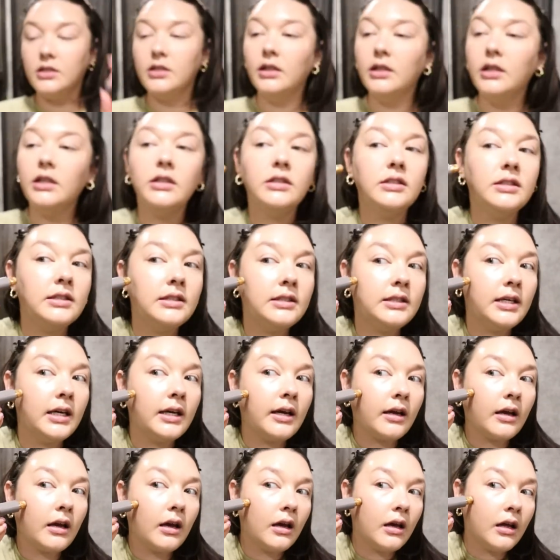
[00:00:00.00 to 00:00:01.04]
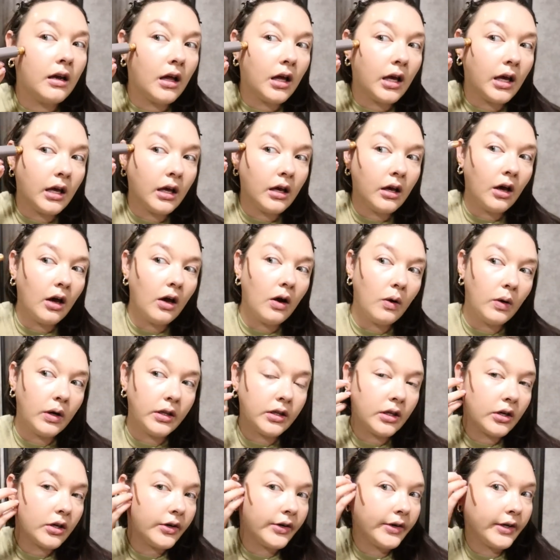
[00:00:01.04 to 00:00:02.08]
just a little stick and I go
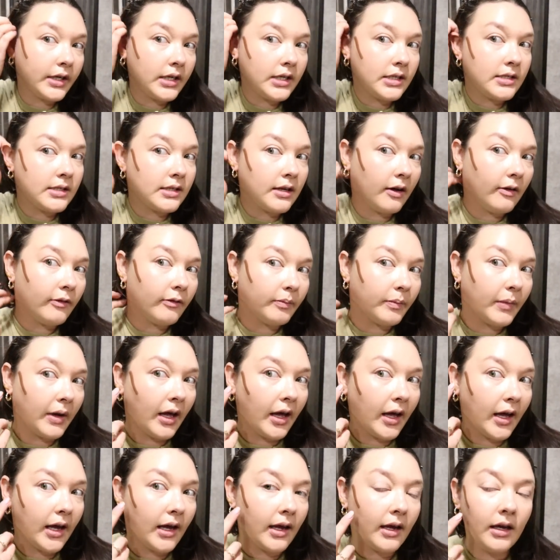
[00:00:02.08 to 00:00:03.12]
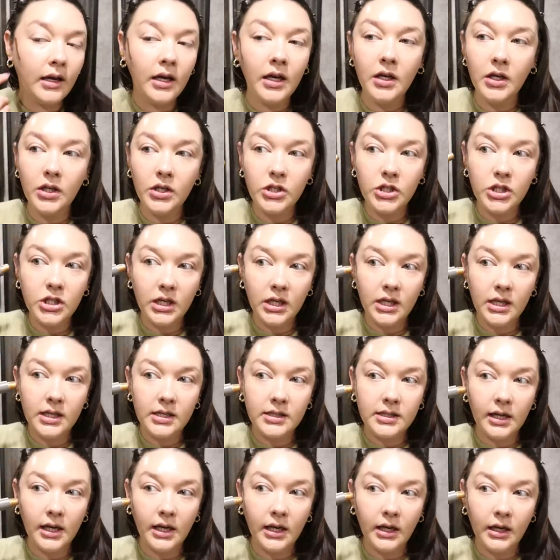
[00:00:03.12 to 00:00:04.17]
in the crease of my
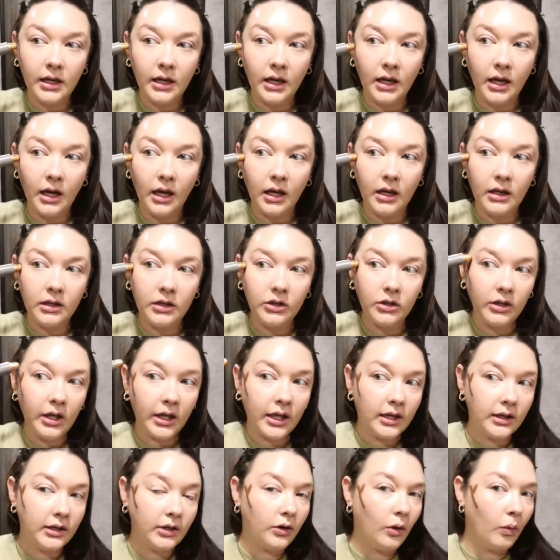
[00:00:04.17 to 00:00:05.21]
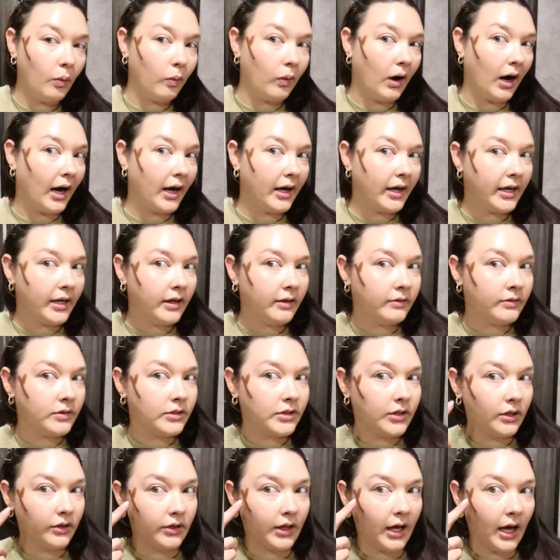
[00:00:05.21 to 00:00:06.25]
cheeks and I do like a little Y
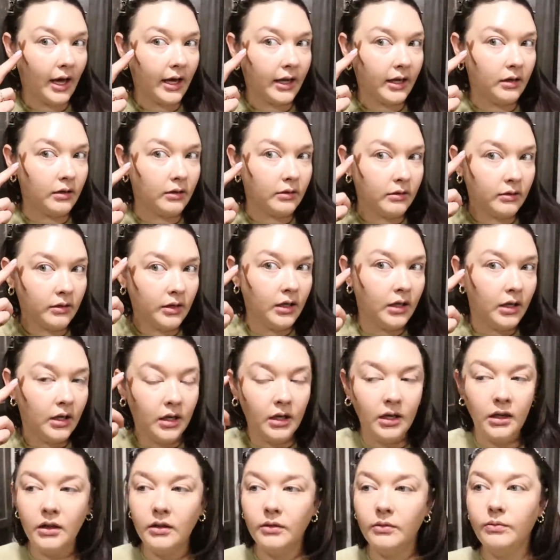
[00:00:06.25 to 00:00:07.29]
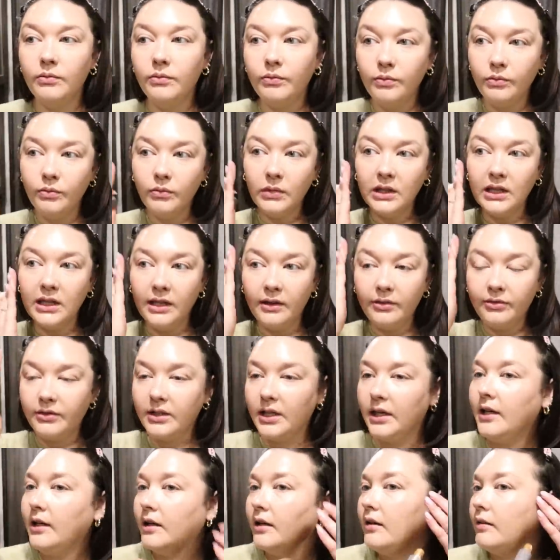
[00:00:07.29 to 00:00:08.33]
so that I can lift
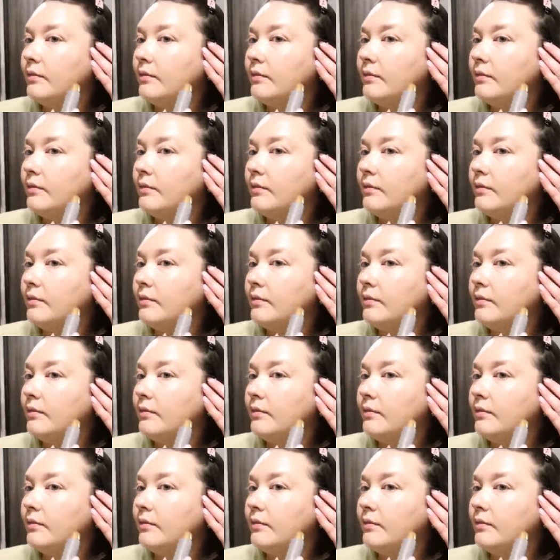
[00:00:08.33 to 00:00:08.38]
it.